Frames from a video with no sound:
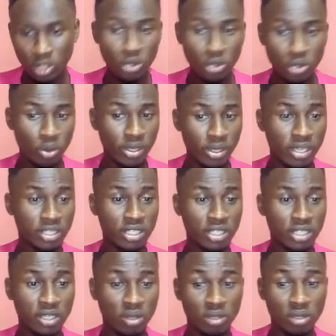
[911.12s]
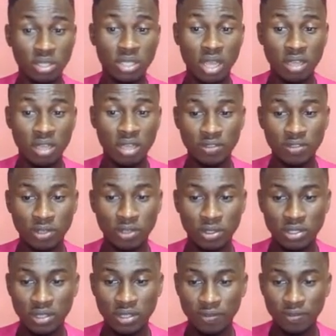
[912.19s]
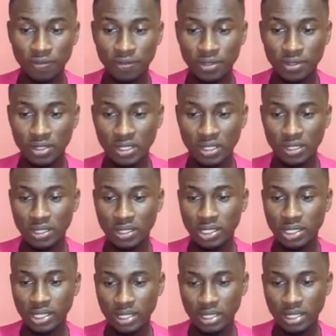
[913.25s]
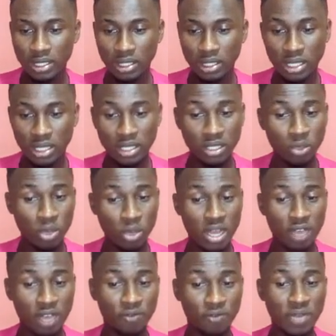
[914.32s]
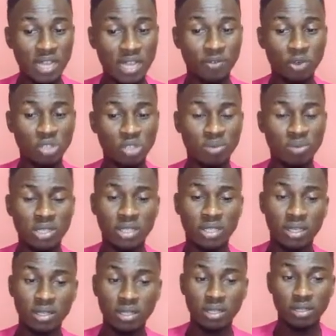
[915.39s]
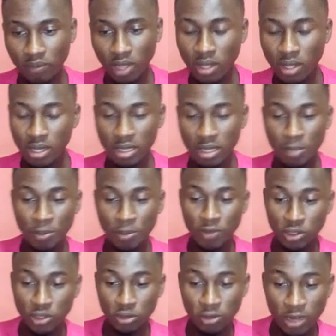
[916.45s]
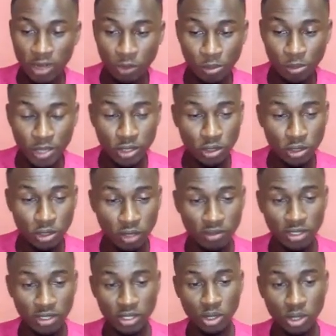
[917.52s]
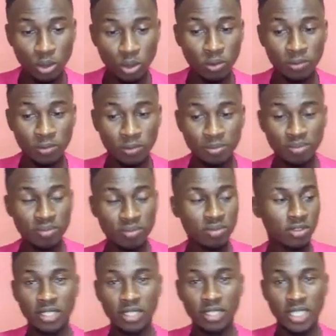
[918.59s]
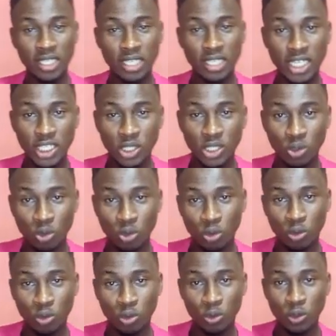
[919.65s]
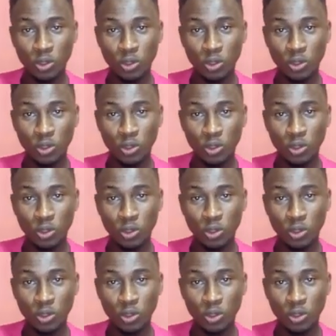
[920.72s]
Just go in and check all these ads for yourselves. Now we have Firefox browser. In the previous tutorial, we made use of this to get to